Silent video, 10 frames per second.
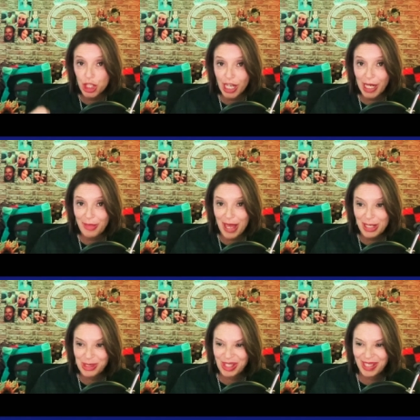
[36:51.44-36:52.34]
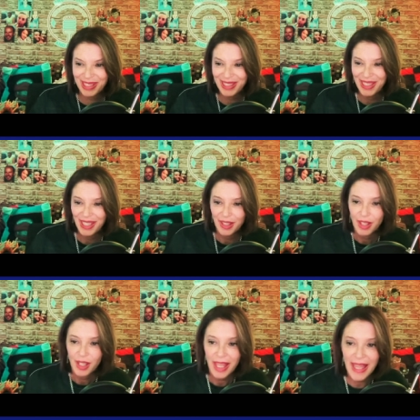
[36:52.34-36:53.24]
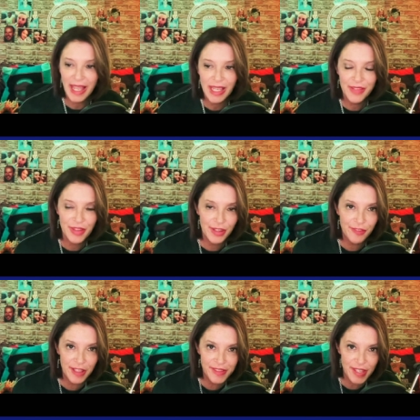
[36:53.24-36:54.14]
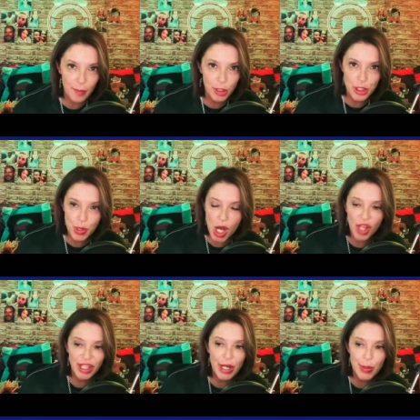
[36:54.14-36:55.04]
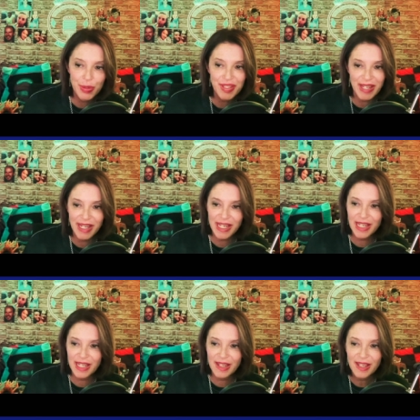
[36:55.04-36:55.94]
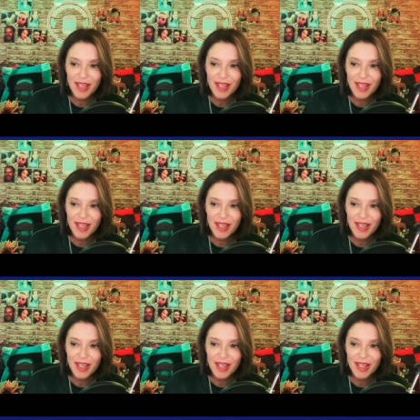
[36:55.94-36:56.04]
got in that truck. And the defense said, Would you call it OCD?